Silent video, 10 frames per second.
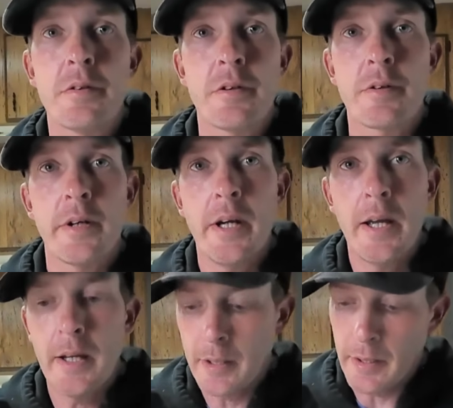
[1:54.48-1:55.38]
to
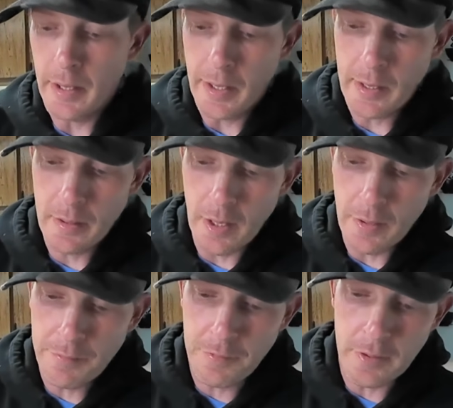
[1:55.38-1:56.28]
create a
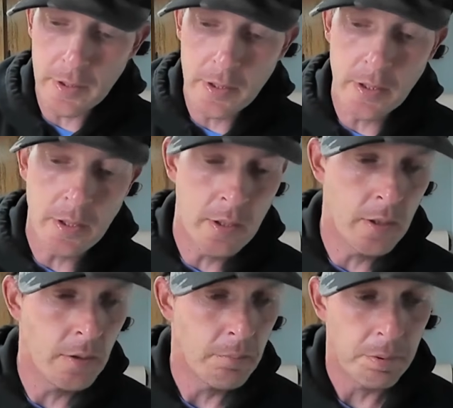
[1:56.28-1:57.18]
lovely
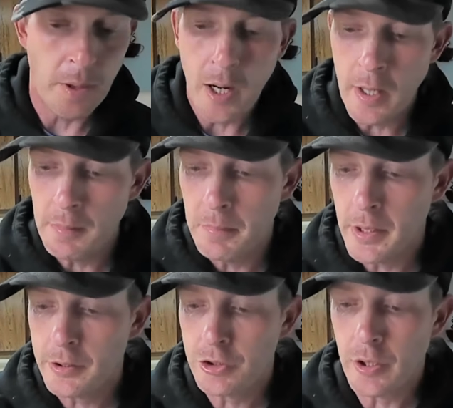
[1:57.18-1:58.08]
brine
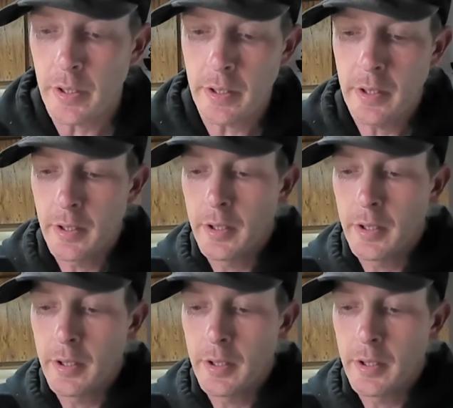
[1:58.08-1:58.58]
mixture.